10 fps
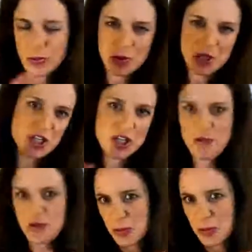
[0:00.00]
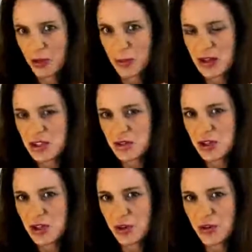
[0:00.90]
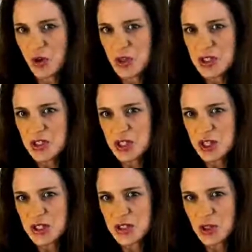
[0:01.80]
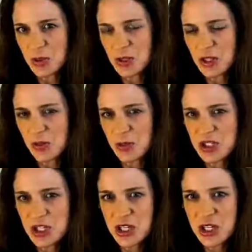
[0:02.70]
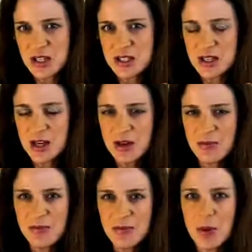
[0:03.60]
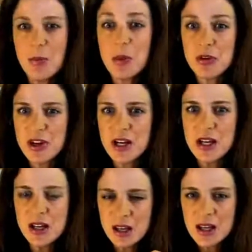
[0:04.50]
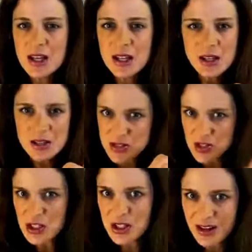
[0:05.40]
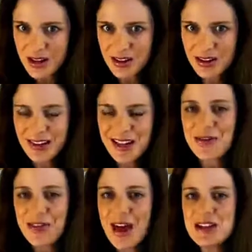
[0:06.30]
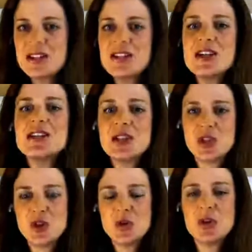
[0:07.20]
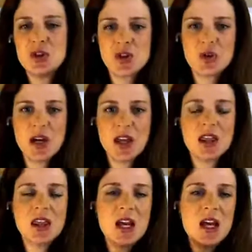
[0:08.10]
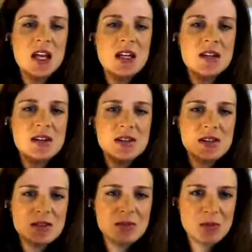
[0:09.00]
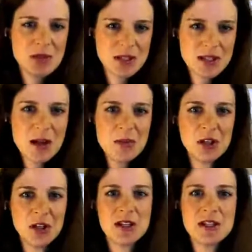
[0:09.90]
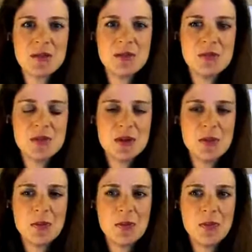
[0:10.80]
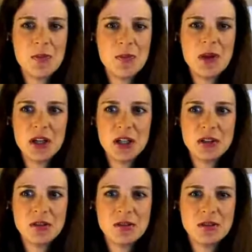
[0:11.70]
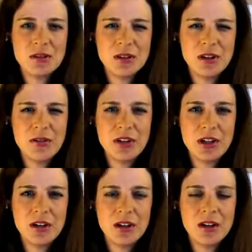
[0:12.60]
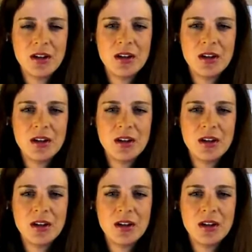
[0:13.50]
reshift your perspective and your focus to things that are really enriching and motivating, start there. If that doesn't do the trick, then it's time to look at some bigger lifting.